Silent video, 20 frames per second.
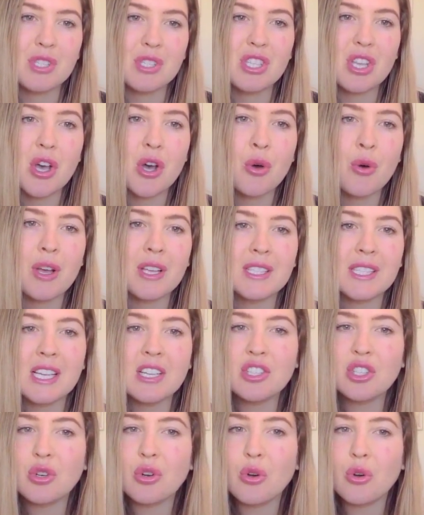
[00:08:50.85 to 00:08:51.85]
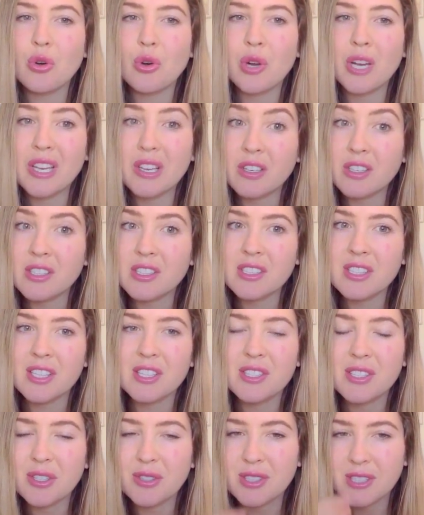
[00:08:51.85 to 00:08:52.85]
So essential oils
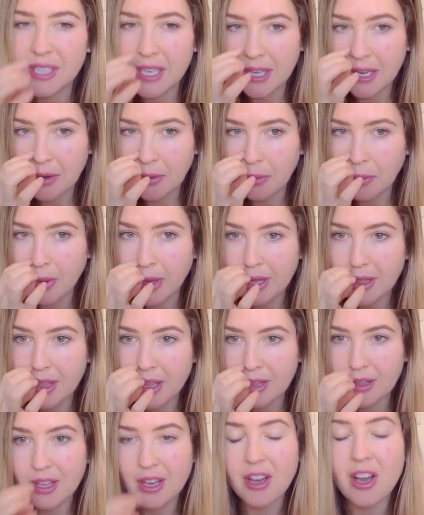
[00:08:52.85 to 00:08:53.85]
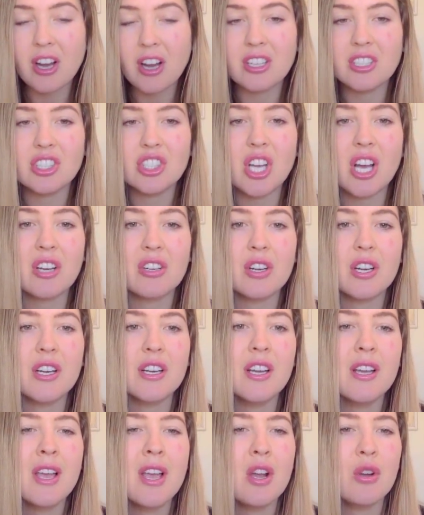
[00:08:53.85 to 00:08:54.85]
associated with the heart chakra: